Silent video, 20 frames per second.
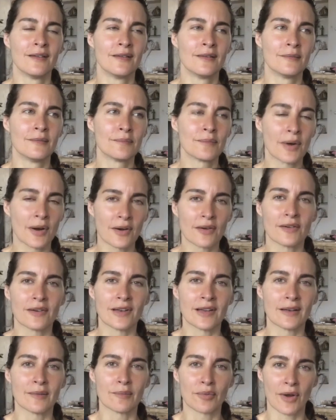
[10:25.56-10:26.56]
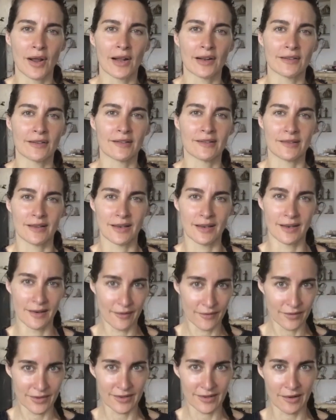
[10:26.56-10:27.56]
pertinent practice in and of
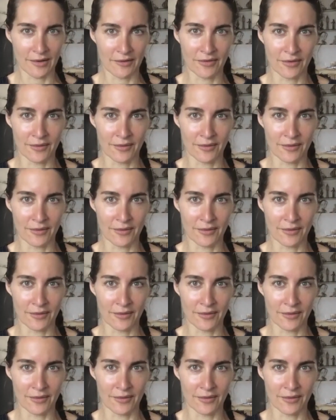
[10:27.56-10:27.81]
itself.